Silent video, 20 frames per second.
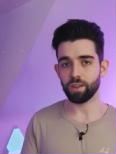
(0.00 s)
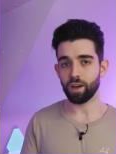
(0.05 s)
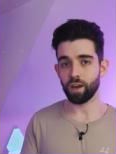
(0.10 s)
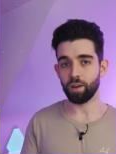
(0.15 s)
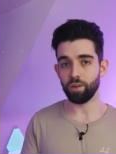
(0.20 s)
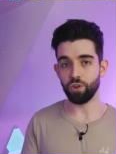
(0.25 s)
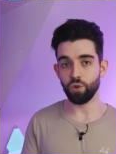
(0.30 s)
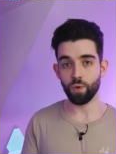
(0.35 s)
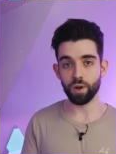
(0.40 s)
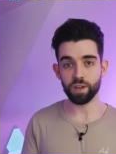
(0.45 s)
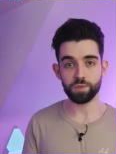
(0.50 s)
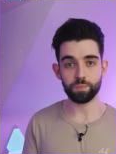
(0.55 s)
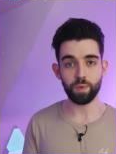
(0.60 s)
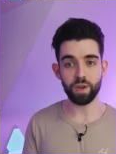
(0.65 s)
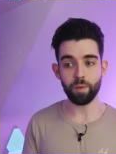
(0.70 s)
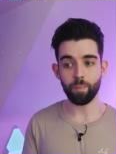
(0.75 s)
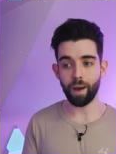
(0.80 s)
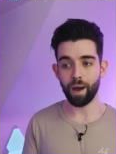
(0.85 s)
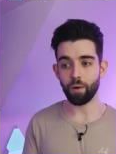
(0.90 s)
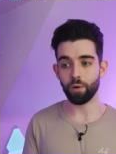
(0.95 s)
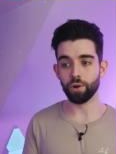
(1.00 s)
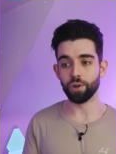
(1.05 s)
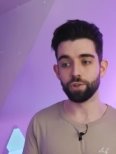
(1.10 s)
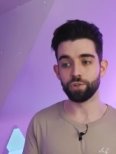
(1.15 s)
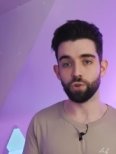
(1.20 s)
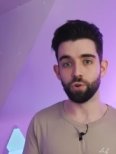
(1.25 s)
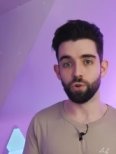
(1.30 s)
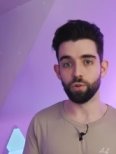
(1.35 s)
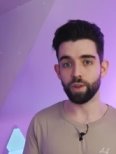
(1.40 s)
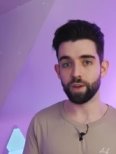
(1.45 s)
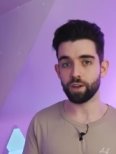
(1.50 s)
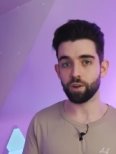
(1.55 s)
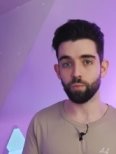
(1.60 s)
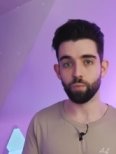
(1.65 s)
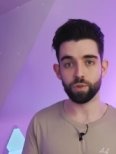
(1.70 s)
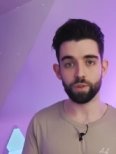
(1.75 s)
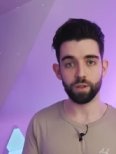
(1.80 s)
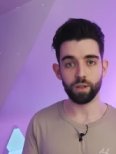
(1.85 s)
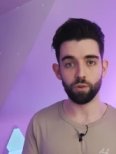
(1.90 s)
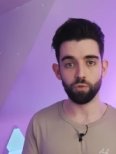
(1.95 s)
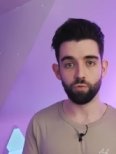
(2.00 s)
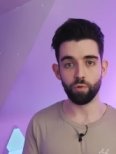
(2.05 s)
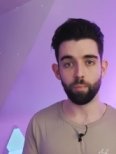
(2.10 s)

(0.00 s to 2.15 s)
they're USB powered or they come with a little